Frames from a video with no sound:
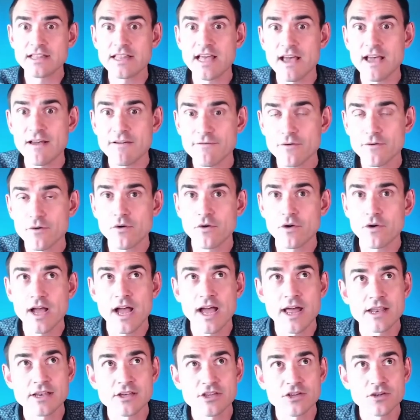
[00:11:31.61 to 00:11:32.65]
therefore
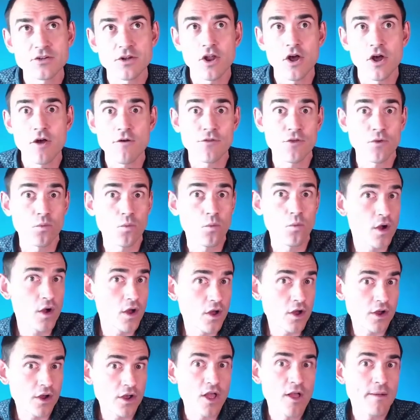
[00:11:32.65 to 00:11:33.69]
can do a lot of the
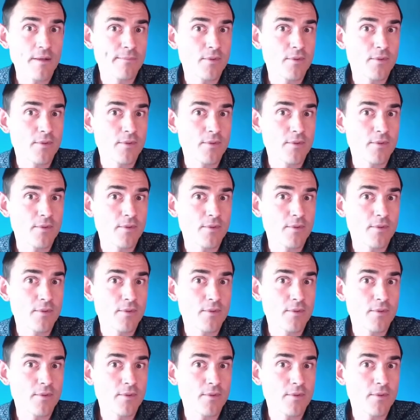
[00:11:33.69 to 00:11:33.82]
work,